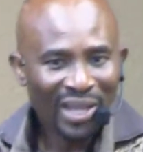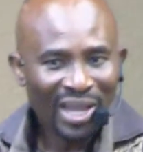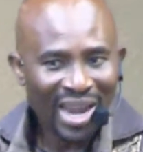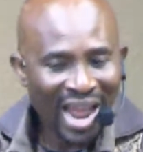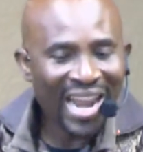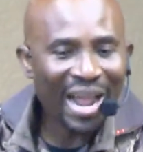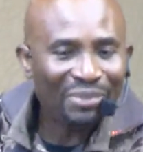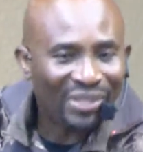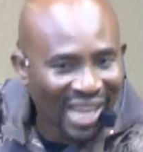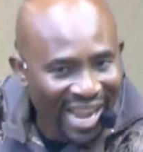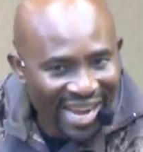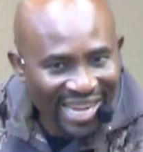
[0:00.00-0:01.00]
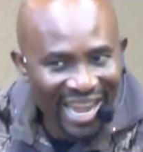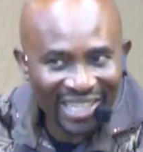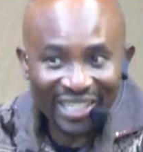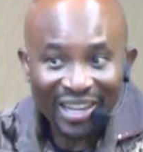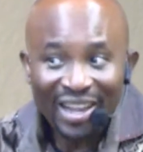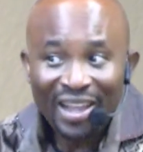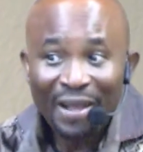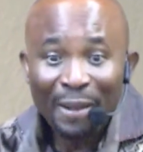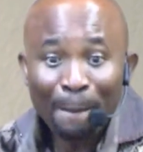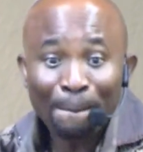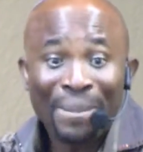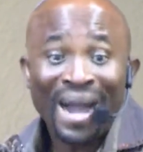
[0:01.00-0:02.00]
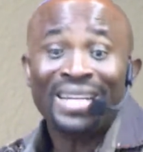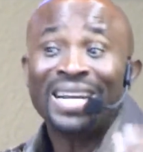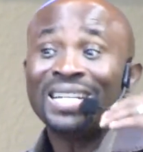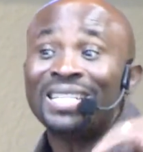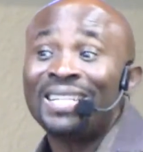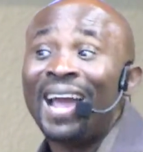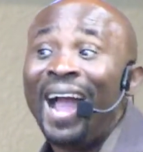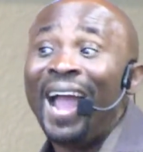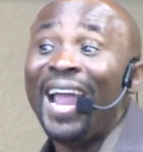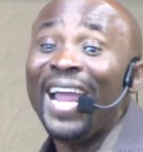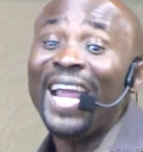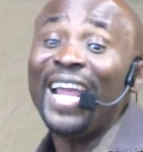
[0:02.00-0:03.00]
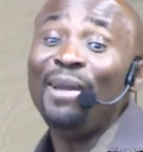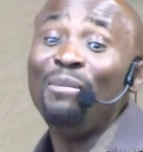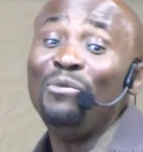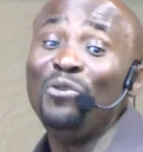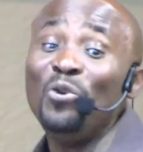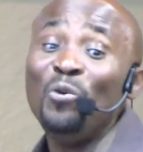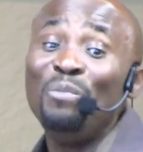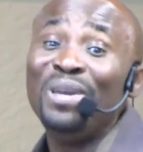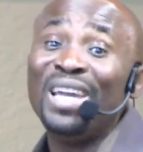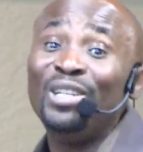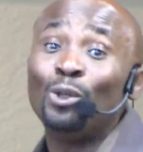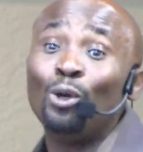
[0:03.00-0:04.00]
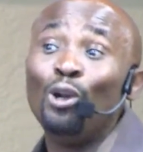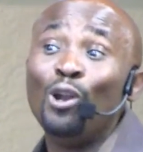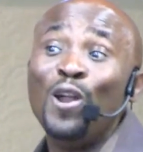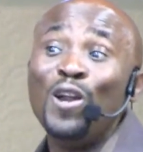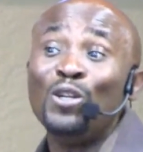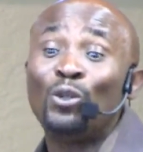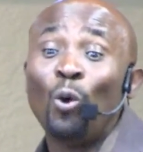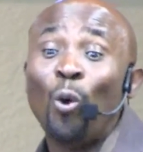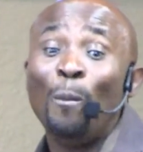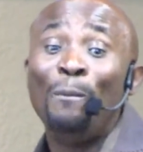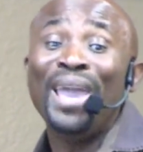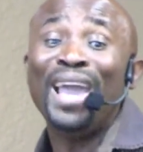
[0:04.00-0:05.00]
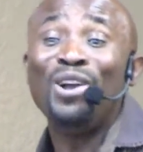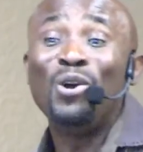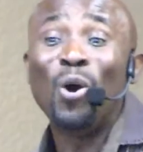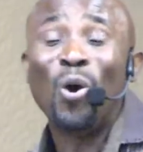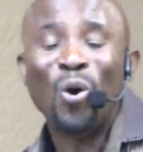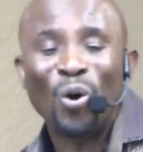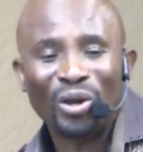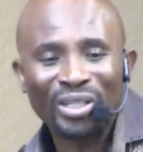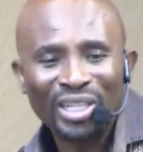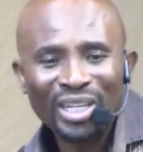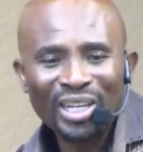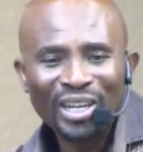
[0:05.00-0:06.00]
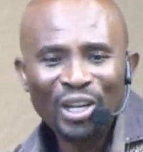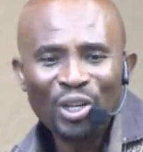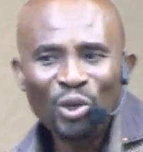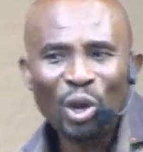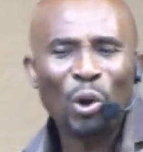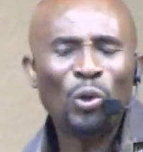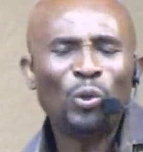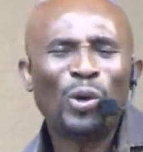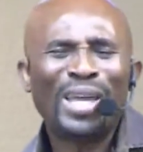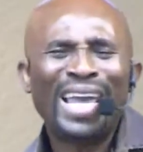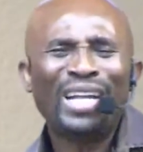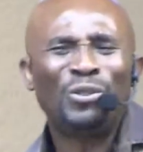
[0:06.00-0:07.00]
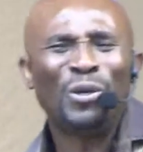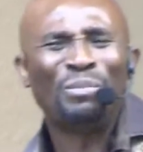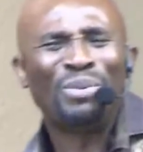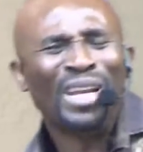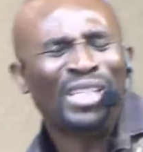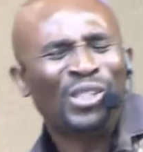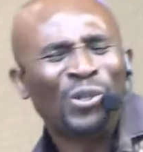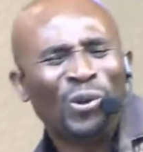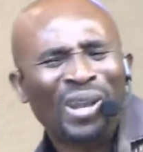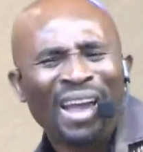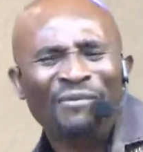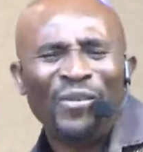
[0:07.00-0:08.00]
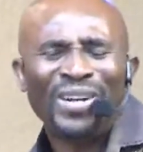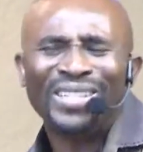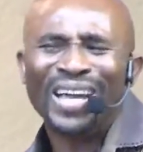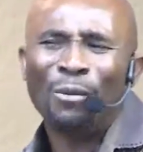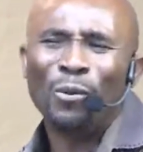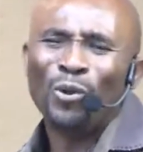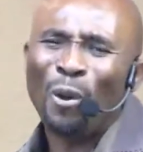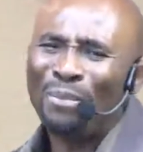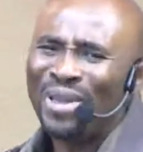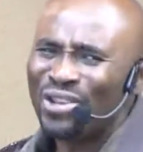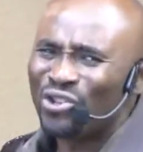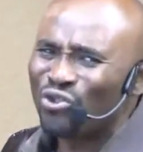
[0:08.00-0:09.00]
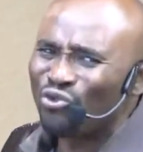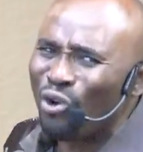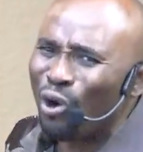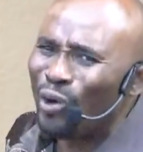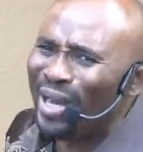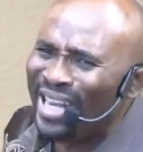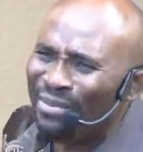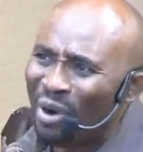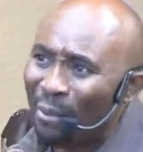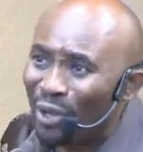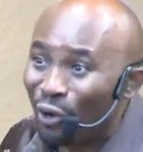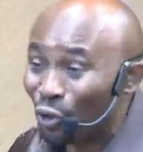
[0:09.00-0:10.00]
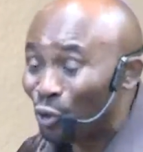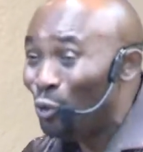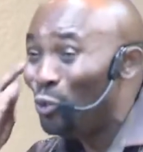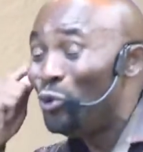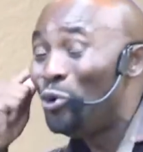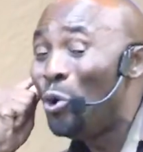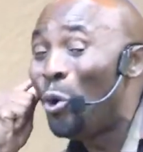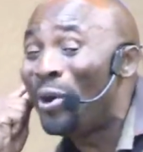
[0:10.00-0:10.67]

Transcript: And I'm saying that by the time you begin to learn to obey God, you're going to get to a place in your life where that will not be a struggle anymore because you know